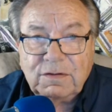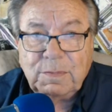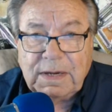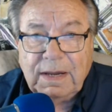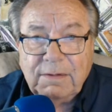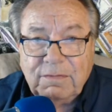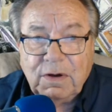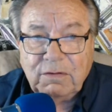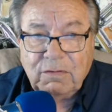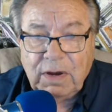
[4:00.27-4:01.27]
became
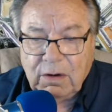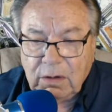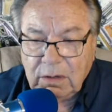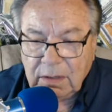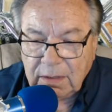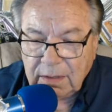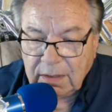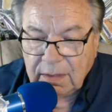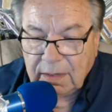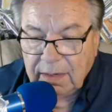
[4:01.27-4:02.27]
very rare.
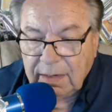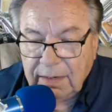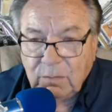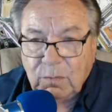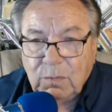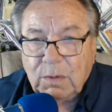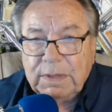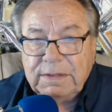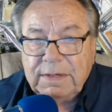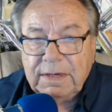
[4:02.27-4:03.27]
And what we
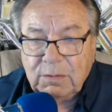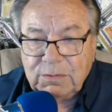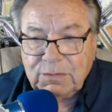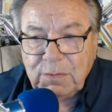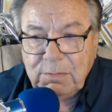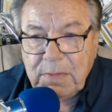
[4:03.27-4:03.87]
did was we